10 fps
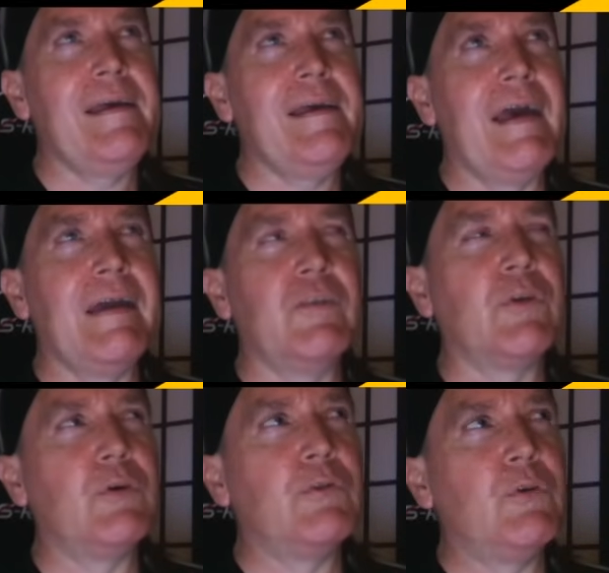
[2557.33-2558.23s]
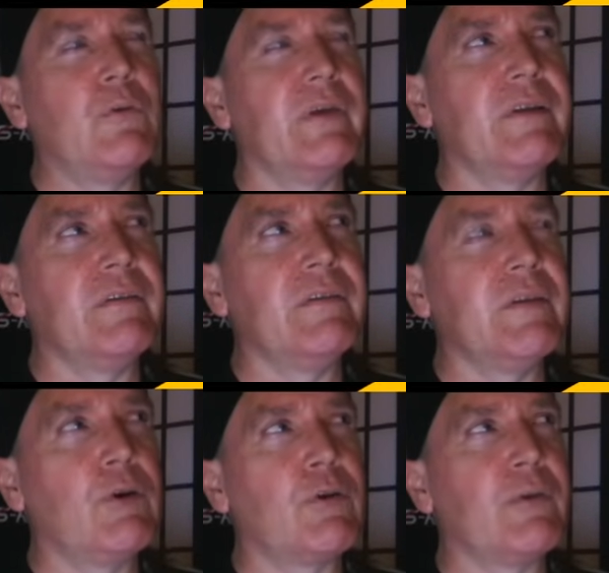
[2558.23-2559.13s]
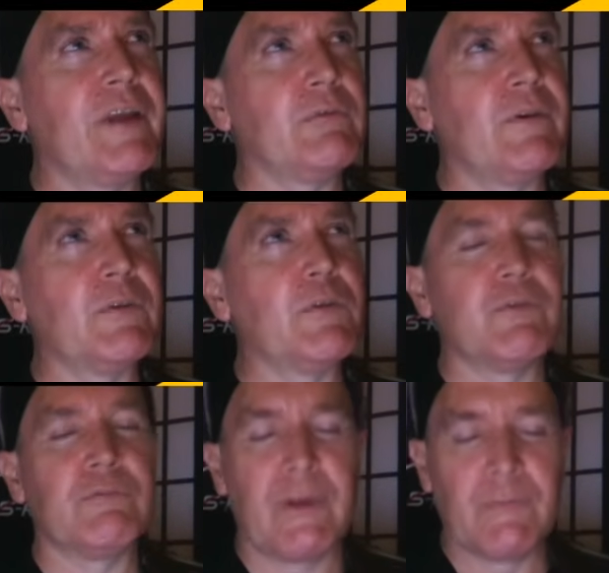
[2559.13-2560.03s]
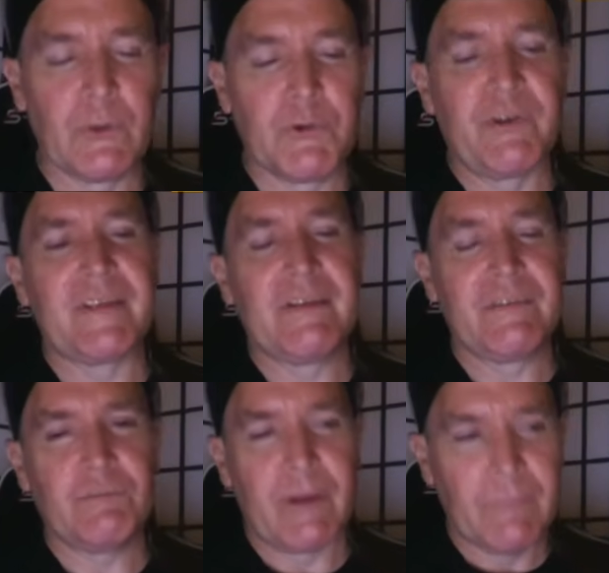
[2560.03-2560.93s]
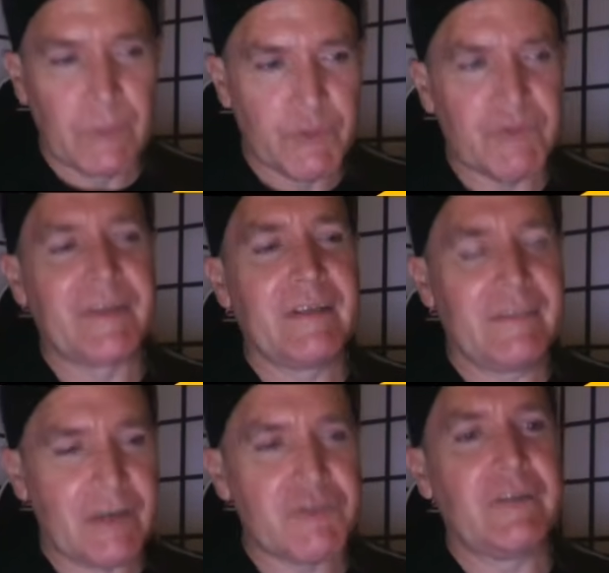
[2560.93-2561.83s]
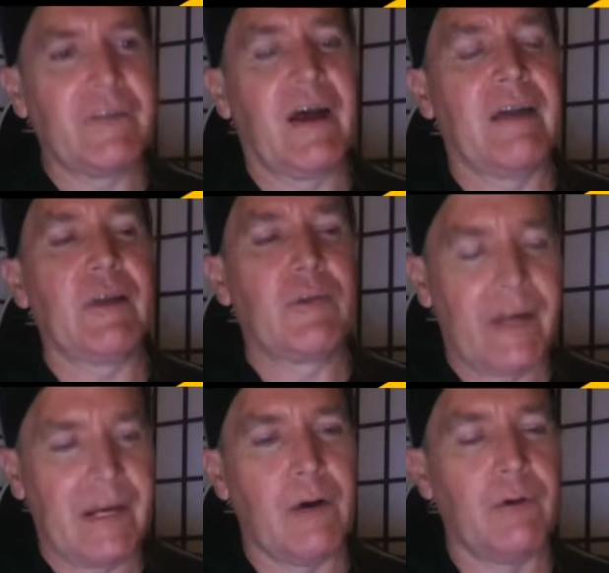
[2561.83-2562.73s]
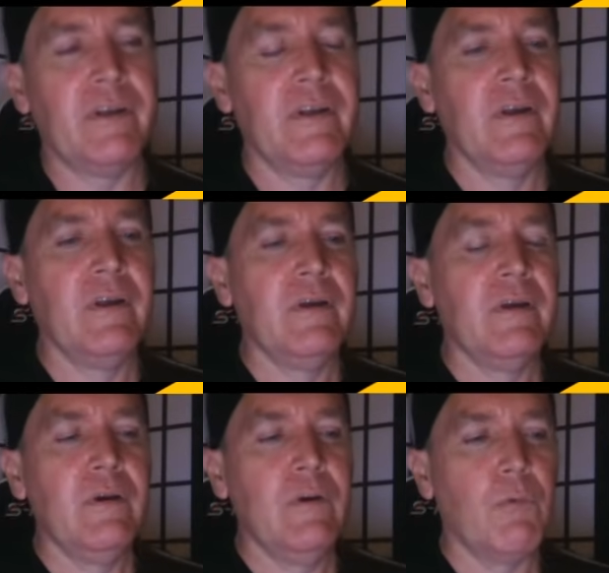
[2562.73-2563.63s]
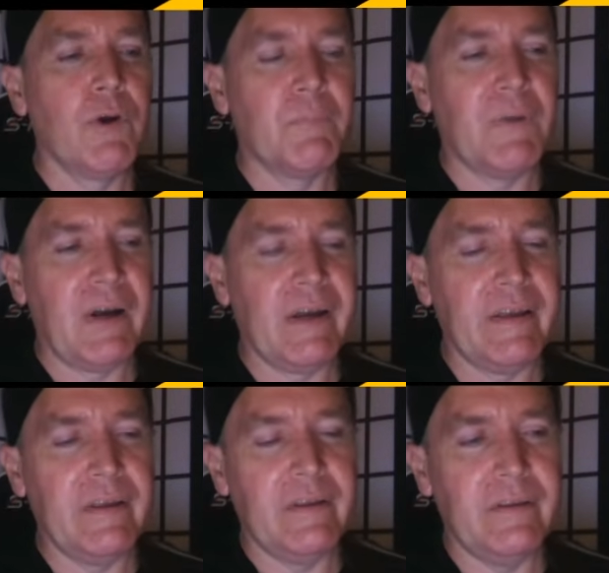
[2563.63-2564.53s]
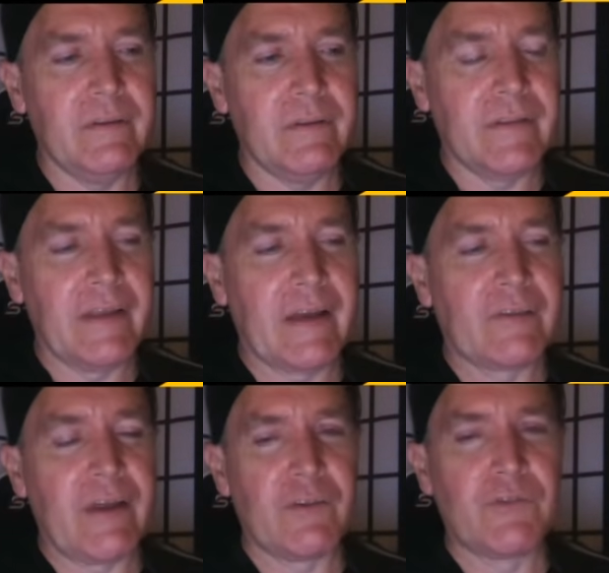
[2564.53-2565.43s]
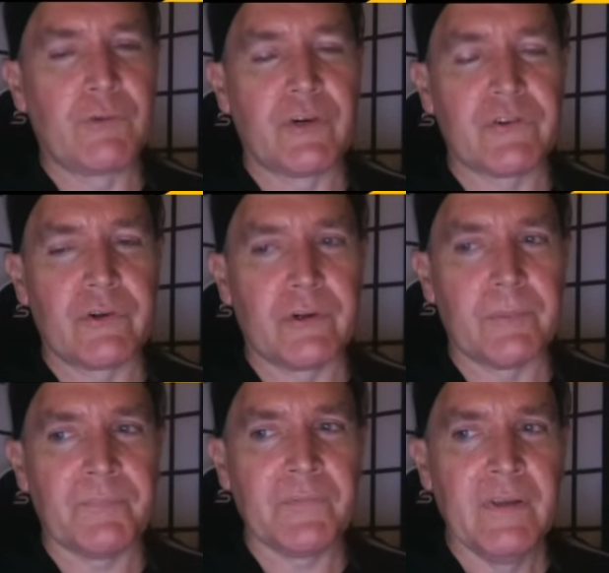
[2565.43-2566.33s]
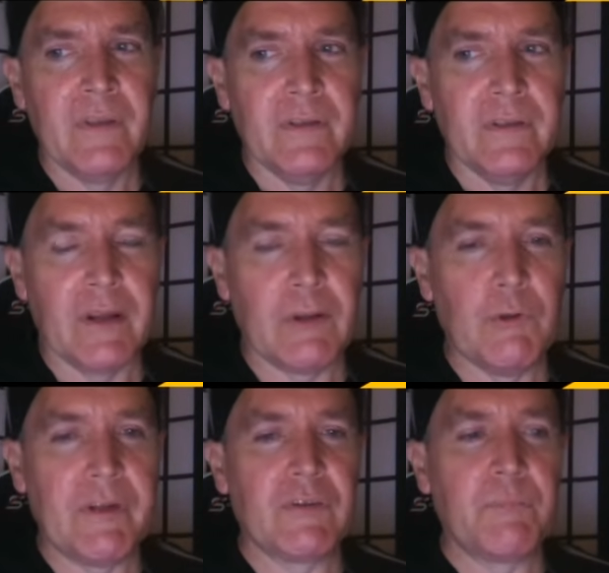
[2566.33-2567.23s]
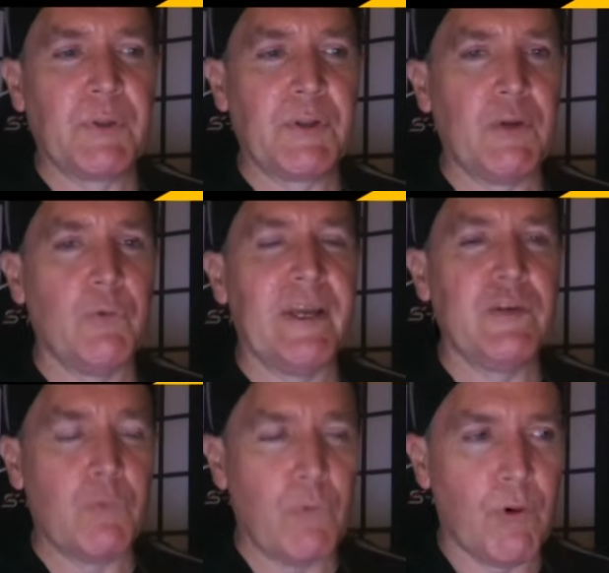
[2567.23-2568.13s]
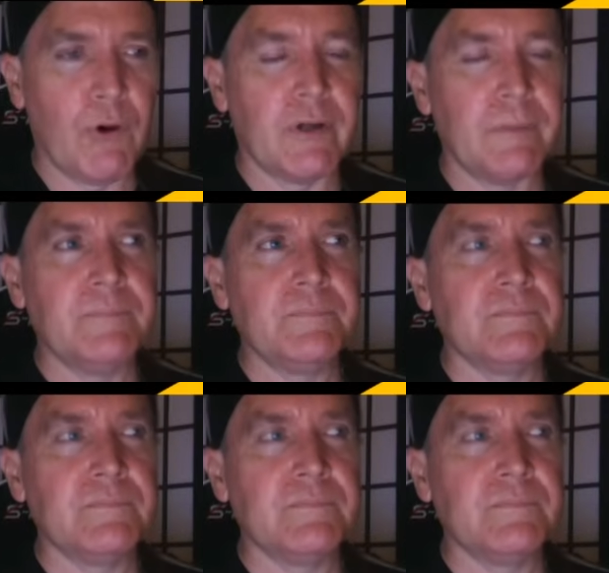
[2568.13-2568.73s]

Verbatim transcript: and in so doing, you know, create revolutionary con- revolutionary conditions on the ground whereby the extant structure, including its ability to wage war